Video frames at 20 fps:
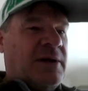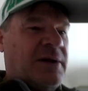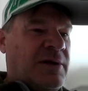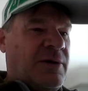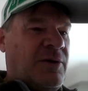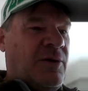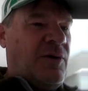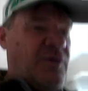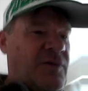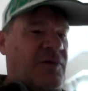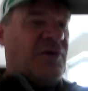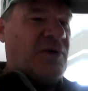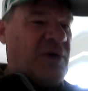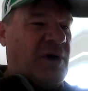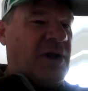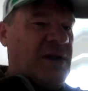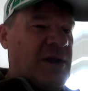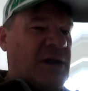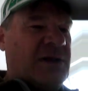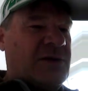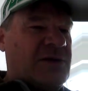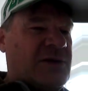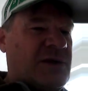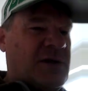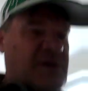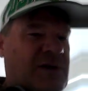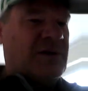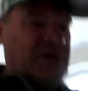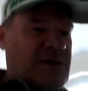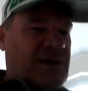overall,
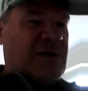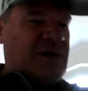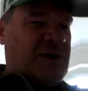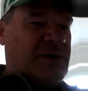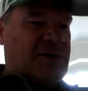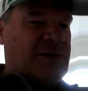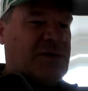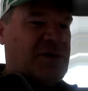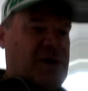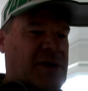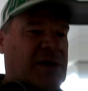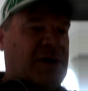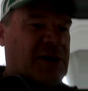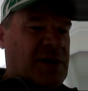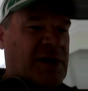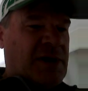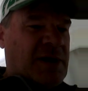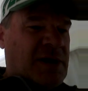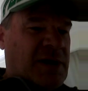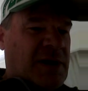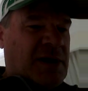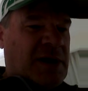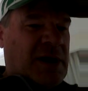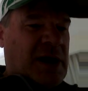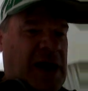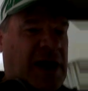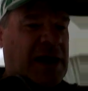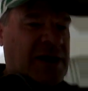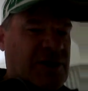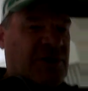it's
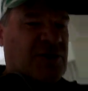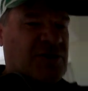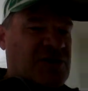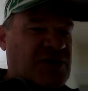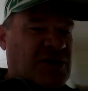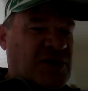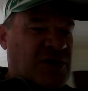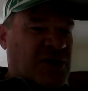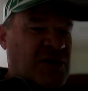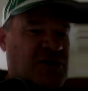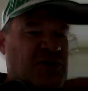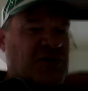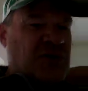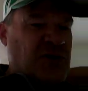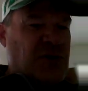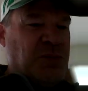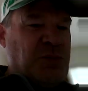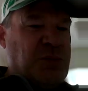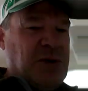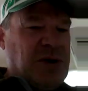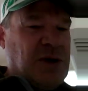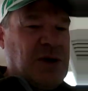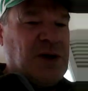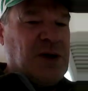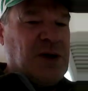I use the YouTube.